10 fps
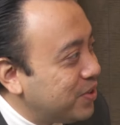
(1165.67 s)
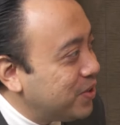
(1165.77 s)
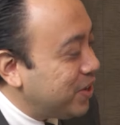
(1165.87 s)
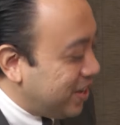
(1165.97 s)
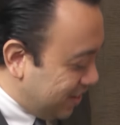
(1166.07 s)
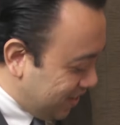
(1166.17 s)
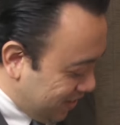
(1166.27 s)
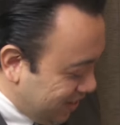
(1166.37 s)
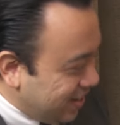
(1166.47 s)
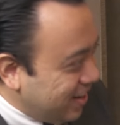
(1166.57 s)
could
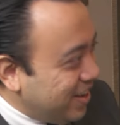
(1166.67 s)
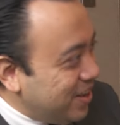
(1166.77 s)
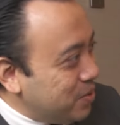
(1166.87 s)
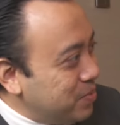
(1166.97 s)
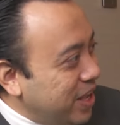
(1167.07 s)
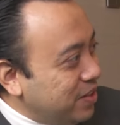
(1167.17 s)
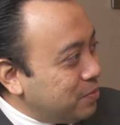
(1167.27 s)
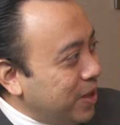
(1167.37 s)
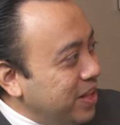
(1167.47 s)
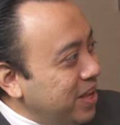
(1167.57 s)
be
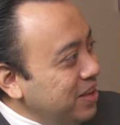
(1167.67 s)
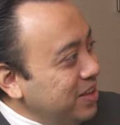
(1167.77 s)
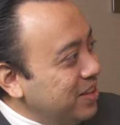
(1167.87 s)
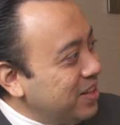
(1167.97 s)
expecting?